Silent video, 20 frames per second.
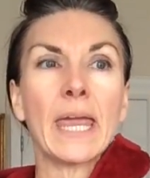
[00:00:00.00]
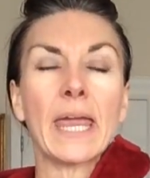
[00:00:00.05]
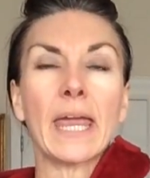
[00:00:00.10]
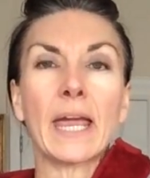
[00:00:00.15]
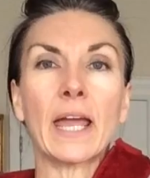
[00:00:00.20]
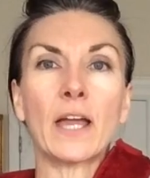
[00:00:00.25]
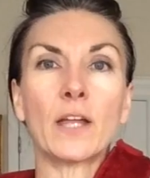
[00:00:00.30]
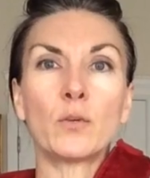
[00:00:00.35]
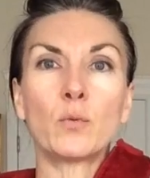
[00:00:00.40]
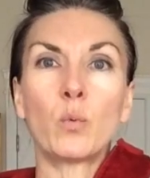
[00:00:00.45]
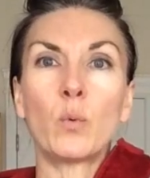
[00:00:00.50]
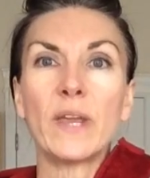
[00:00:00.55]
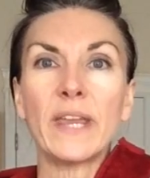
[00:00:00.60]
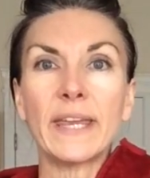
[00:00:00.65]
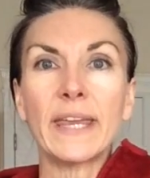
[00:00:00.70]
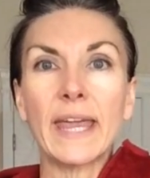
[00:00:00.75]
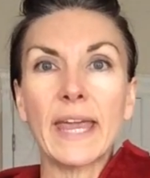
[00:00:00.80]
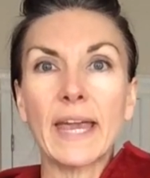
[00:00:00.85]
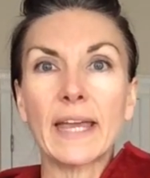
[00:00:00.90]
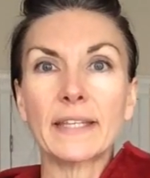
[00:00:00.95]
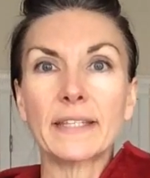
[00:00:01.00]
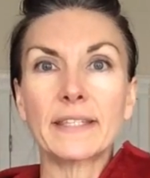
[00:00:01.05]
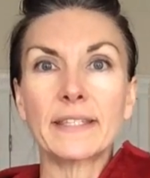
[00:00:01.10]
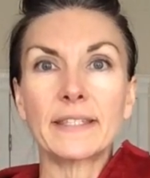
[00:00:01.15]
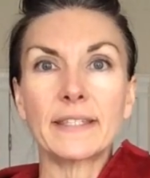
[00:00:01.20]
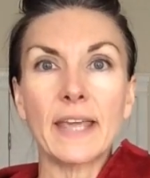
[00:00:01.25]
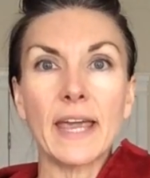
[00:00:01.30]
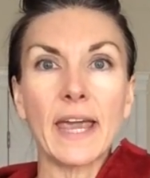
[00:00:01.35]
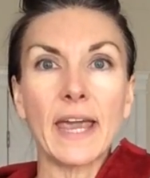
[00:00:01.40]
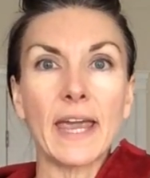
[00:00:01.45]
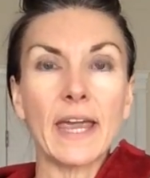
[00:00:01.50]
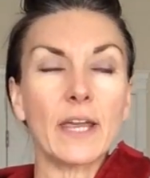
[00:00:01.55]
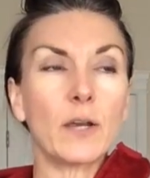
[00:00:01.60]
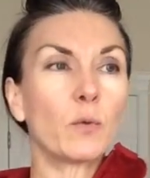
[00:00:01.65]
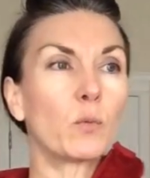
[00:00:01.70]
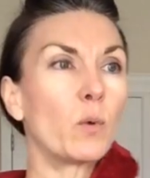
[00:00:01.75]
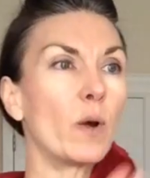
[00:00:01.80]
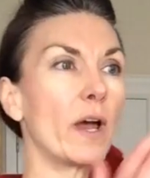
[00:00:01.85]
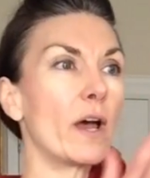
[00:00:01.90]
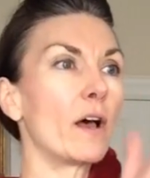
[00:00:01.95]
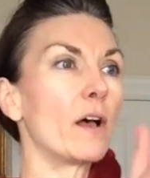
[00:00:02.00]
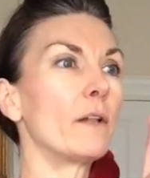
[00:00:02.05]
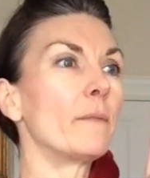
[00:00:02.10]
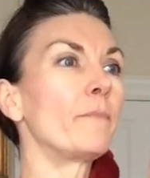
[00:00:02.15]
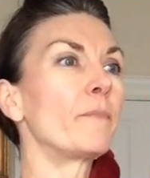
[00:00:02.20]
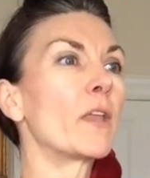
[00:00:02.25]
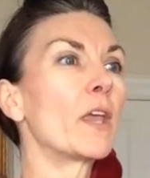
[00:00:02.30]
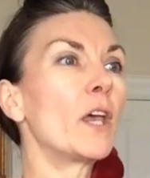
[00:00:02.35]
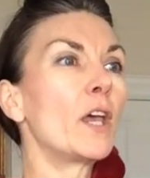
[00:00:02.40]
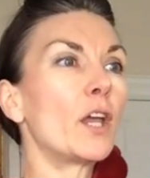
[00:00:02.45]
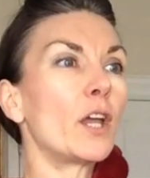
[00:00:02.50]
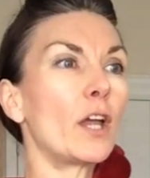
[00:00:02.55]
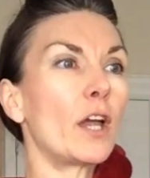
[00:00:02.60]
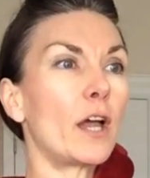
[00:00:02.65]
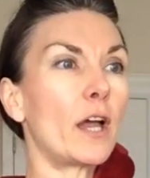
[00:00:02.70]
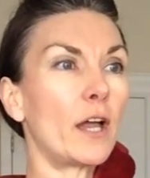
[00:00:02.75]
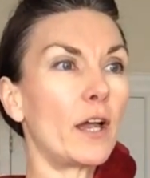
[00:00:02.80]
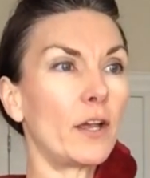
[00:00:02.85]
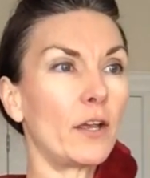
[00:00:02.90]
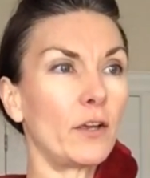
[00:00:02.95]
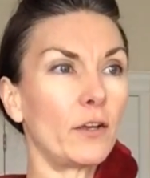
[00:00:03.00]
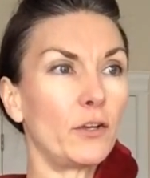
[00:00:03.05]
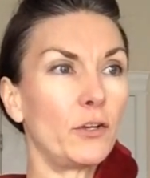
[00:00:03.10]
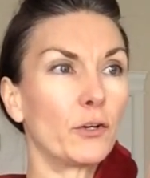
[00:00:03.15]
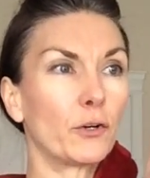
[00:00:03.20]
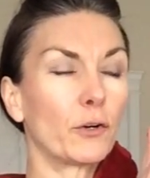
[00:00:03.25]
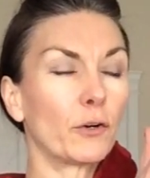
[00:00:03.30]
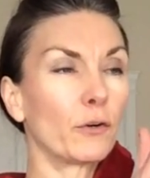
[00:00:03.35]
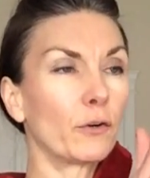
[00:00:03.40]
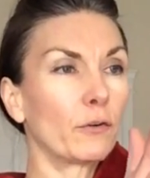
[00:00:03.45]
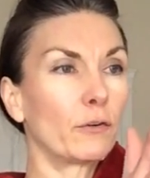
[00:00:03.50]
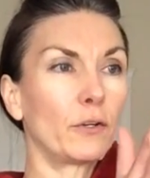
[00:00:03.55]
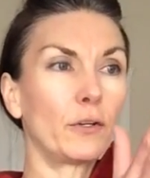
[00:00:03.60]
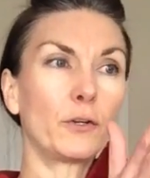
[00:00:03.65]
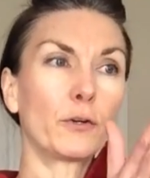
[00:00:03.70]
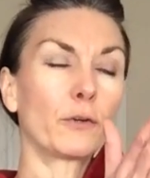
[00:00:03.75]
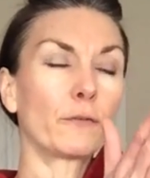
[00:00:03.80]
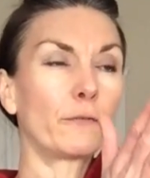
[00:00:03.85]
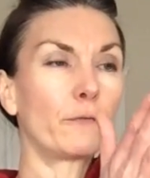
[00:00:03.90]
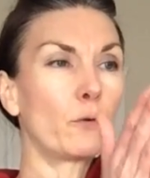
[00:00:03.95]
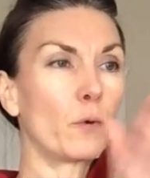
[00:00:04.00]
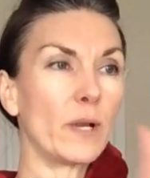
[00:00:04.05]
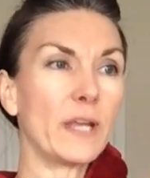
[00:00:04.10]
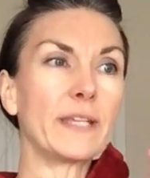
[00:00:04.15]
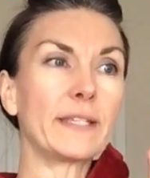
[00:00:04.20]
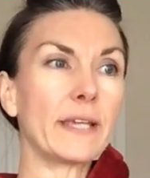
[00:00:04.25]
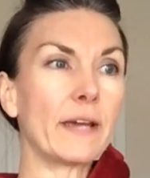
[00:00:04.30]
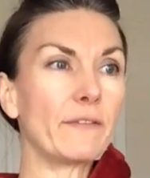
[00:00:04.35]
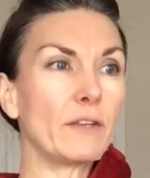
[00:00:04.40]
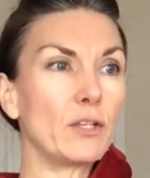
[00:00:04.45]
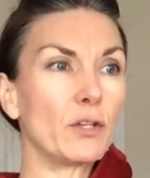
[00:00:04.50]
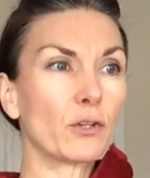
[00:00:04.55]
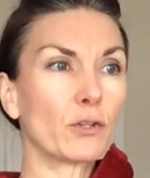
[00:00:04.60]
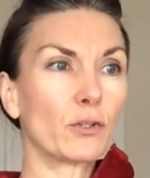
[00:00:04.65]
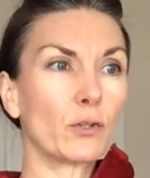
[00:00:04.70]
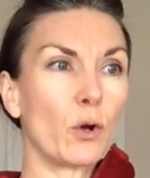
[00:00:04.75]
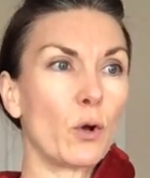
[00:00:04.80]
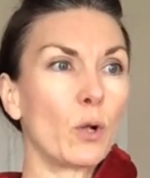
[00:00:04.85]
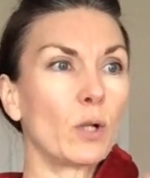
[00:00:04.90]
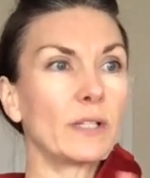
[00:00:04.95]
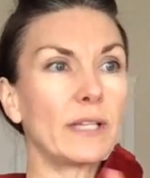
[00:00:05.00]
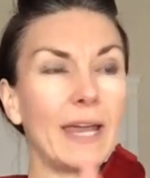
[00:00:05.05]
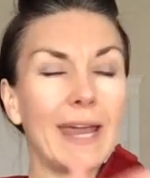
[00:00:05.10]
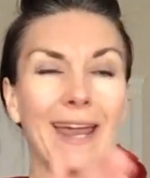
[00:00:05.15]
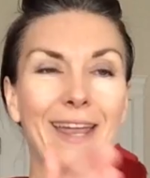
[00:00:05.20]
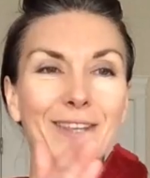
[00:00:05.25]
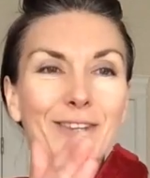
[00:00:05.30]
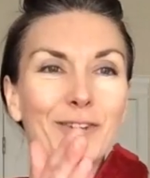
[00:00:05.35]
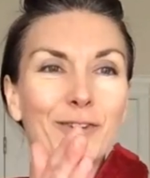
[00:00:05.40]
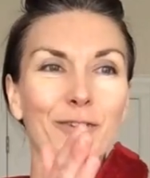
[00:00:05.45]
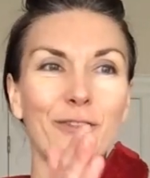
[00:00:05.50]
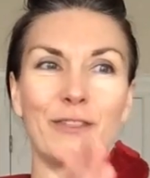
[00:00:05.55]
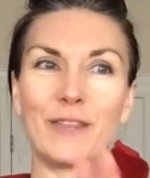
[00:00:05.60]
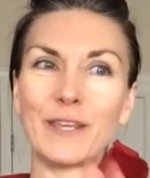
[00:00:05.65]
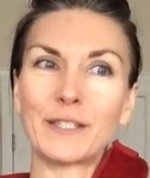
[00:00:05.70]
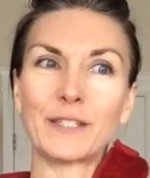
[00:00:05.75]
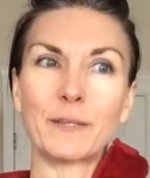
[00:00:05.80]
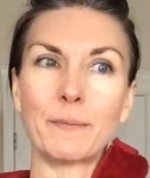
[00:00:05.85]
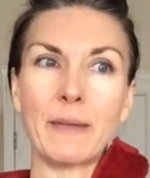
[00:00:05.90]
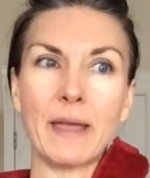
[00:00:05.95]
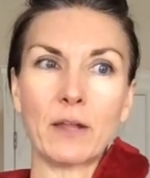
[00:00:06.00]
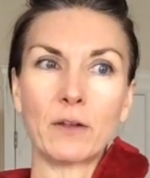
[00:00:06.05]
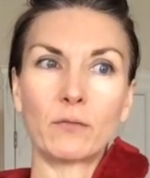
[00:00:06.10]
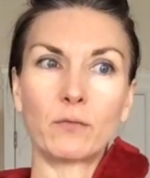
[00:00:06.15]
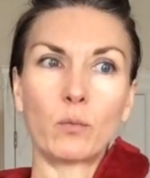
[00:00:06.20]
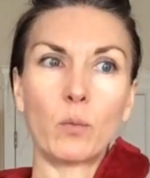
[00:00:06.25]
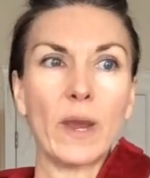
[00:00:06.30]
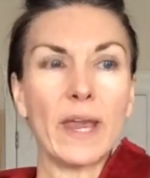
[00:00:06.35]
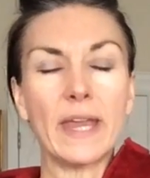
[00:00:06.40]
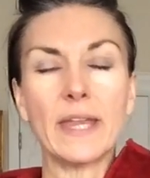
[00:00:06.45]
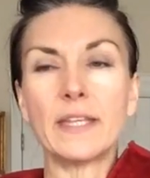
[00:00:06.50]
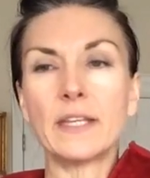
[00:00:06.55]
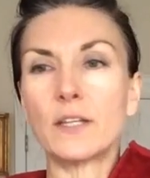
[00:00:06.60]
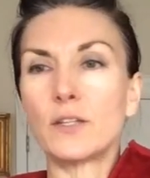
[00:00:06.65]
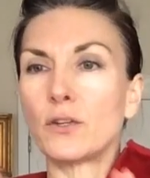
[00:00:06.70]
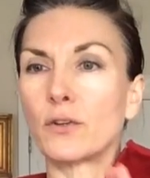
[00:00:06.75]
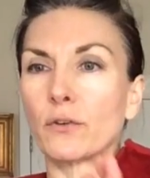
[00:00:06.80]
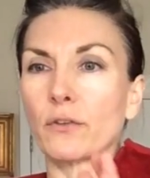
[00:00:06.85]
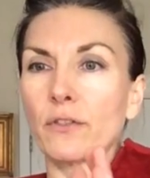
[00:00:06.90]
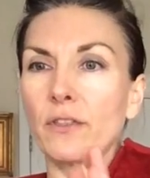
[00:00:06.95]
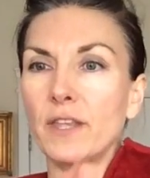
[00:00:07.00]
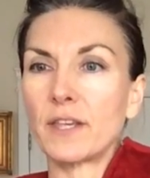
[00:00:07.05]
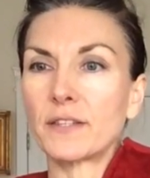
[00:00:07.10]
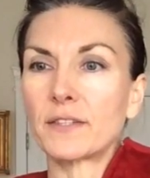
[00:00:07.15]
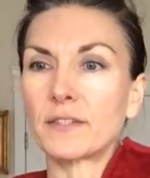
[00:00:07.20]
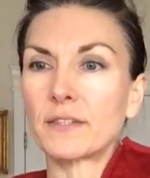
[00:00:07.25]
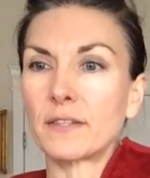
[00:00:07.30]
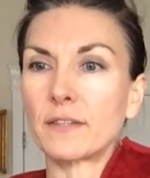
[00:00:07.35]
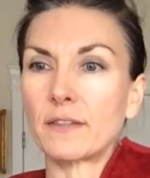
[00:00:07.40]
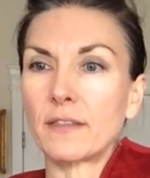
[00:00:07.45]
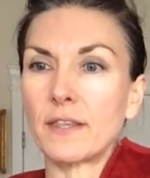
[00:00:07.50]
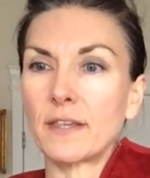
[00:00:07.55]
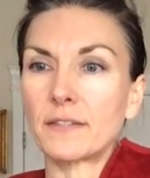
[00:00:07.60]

And we can't say, well, you're 47 years old and you're this amount of weight and you're this,